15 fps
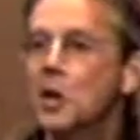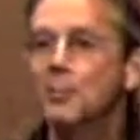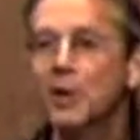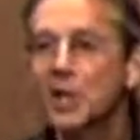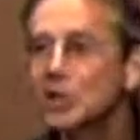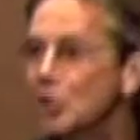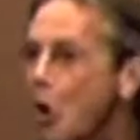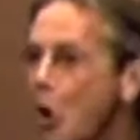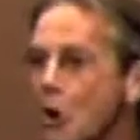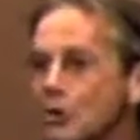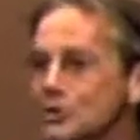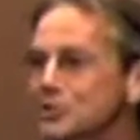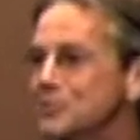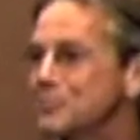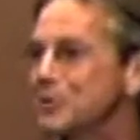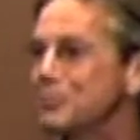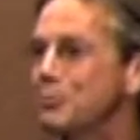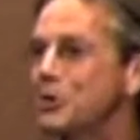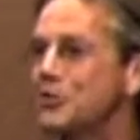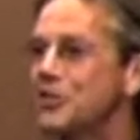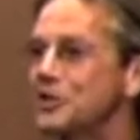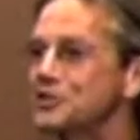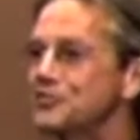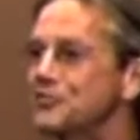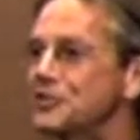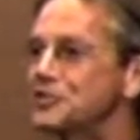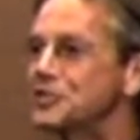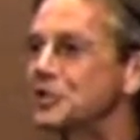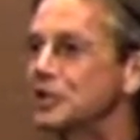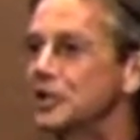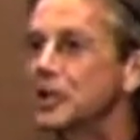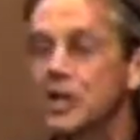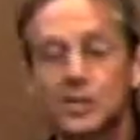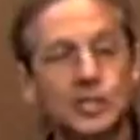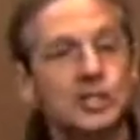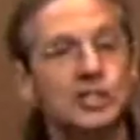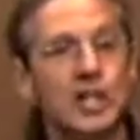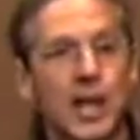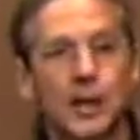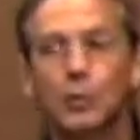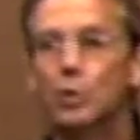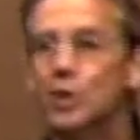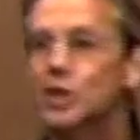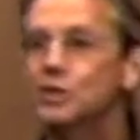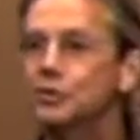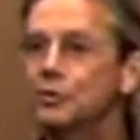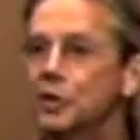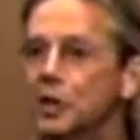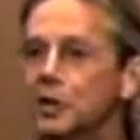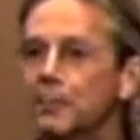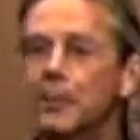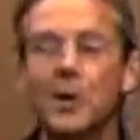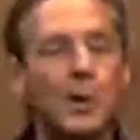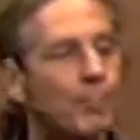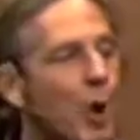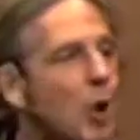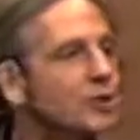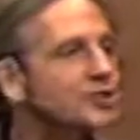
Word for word: but he longs to be with us physically, just like we do him. Paul